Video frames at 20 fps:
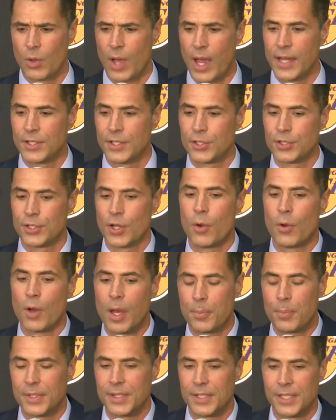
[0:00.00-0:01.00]
I show
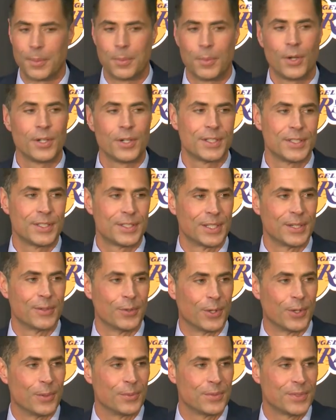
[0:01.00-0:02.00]
up at the emergency
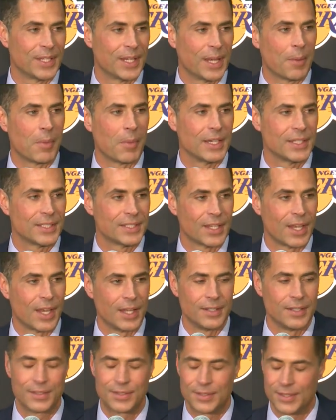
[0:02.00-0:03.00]
room to get my
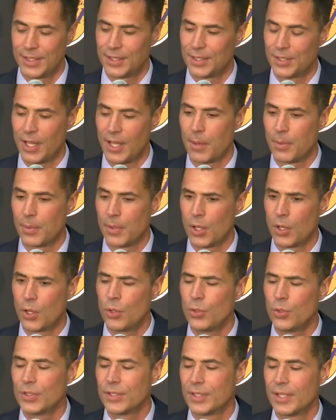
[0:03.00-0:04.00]
son stitched up.
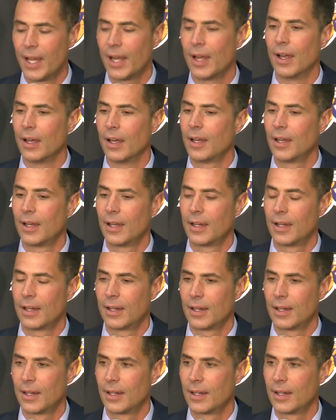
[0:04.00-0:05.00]
Who's there?
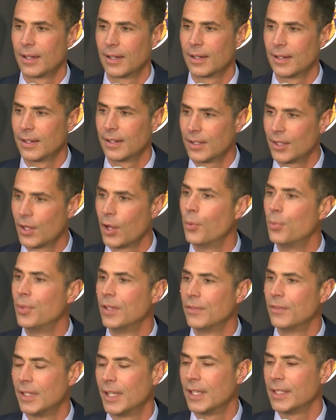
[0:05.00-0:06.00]
Kobe
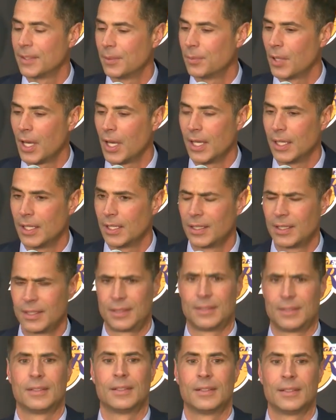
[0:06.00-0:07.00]
and Vanessa Bryant.
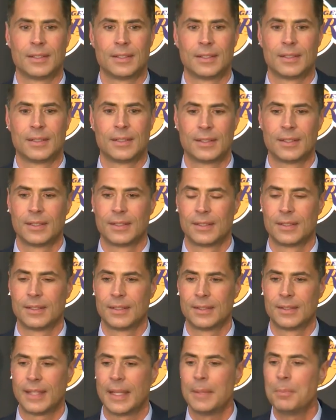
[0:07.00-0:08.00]

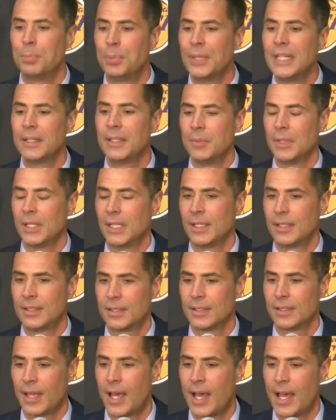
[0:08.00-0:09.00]
They beat me
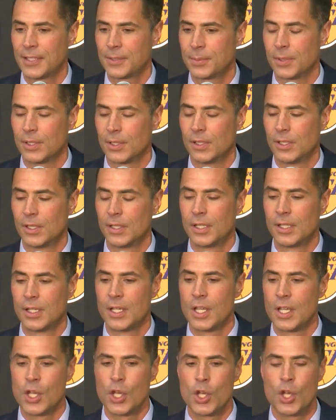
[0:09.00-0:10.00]
to the hospital.
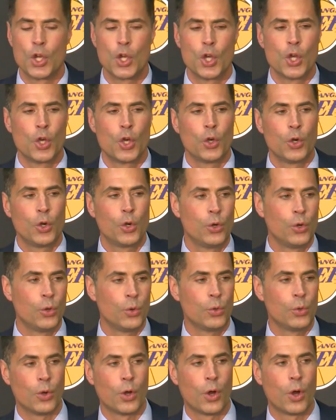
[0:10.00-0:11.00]

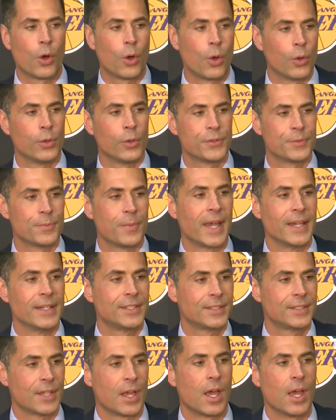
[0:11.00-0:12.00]
Who holds my
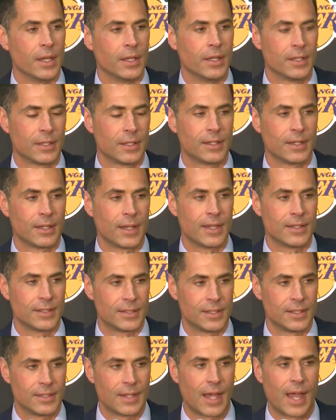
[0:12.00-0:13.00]
son as
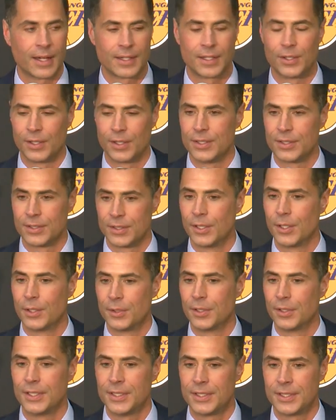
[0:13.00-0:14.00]
the doctor is
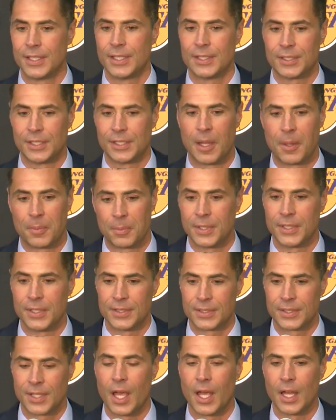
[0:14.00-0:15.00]
literally stitching up
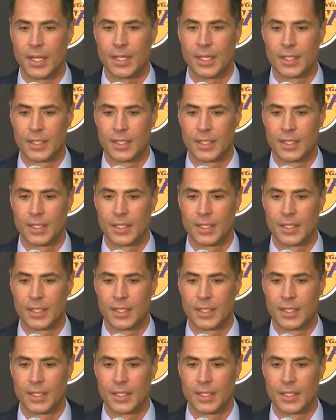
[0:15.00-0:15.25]
his cut?